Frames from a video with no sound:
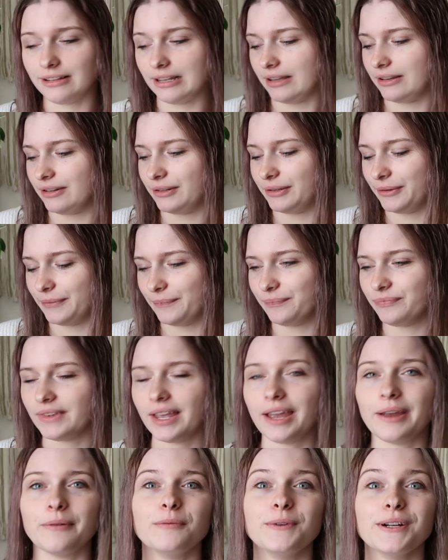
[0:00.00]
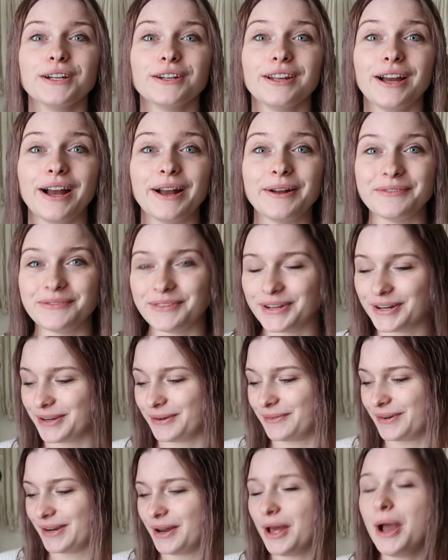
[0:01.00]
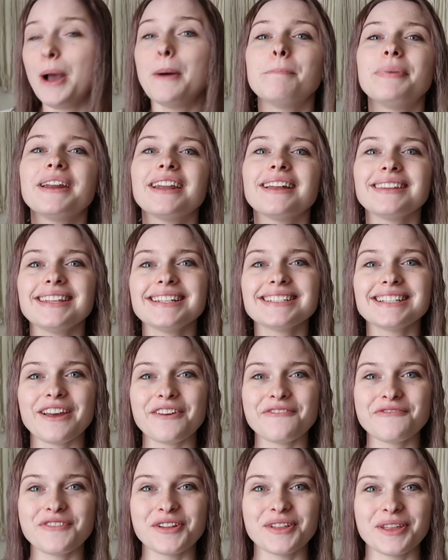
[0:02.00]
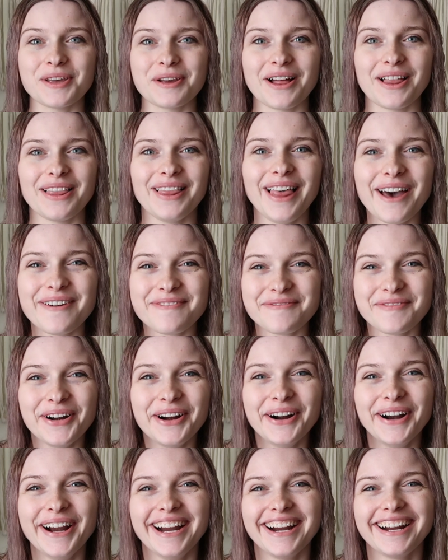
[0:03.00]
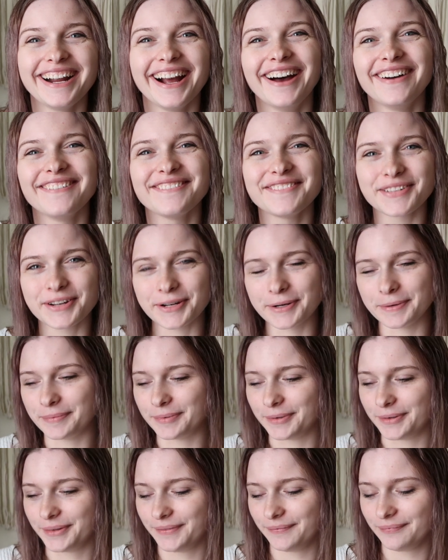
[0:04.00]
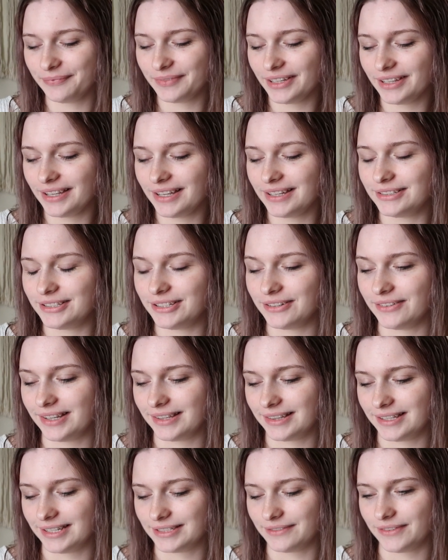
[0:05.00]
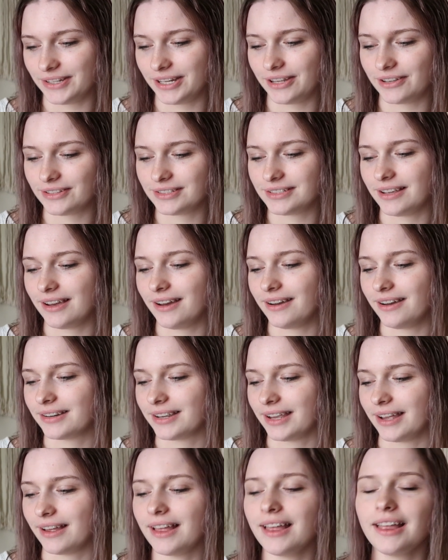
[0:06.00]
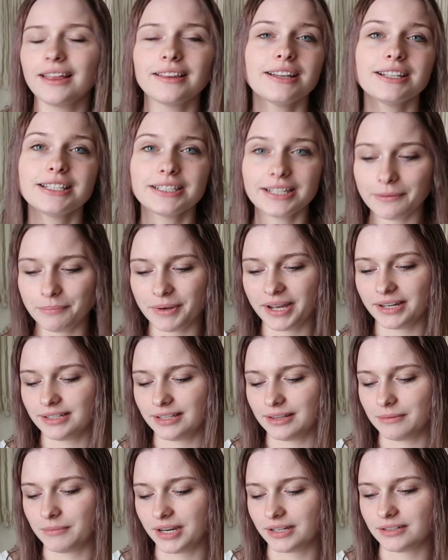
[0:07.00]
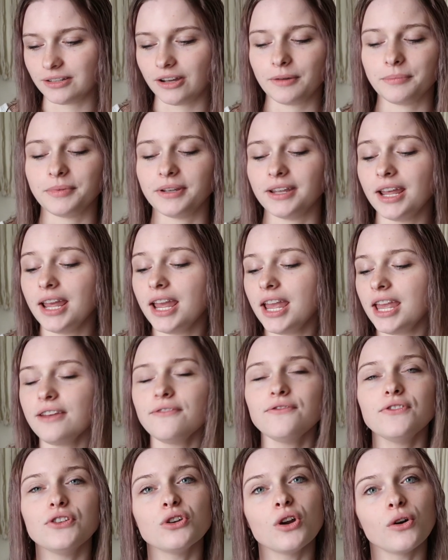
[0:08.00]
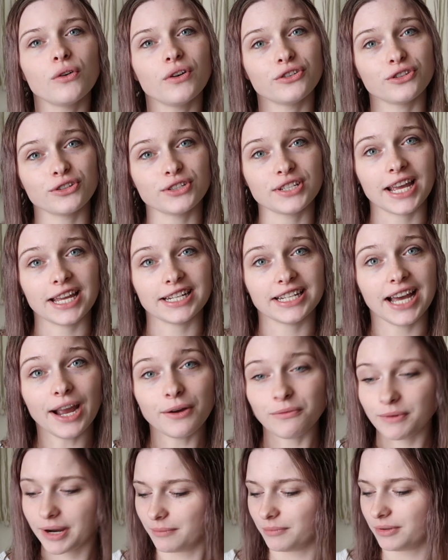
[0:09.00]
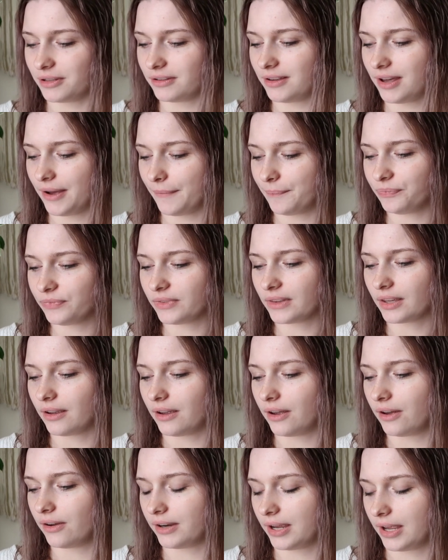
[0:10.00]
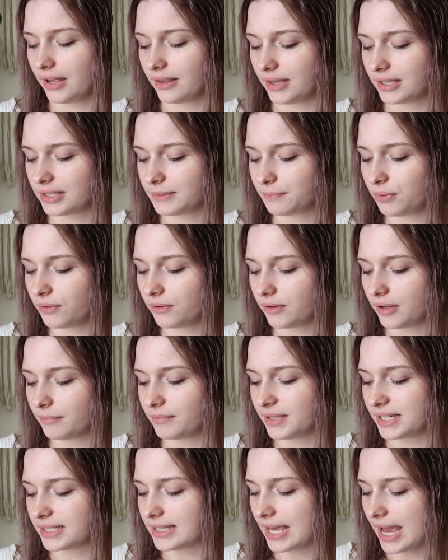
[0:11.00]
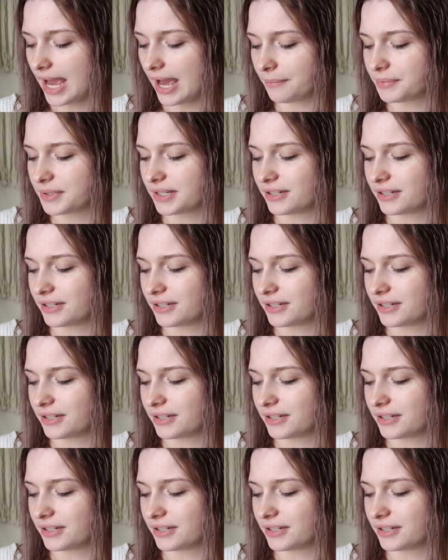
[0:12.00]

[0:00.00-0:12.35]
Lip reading: I don't know. I am weird. I am very weird. But at least I'm feeling a lot more comfortable doing these videos. Okay, let's get back to the main topic. If you don't understand, I ramble a lot. Okay, let's pull up these apps.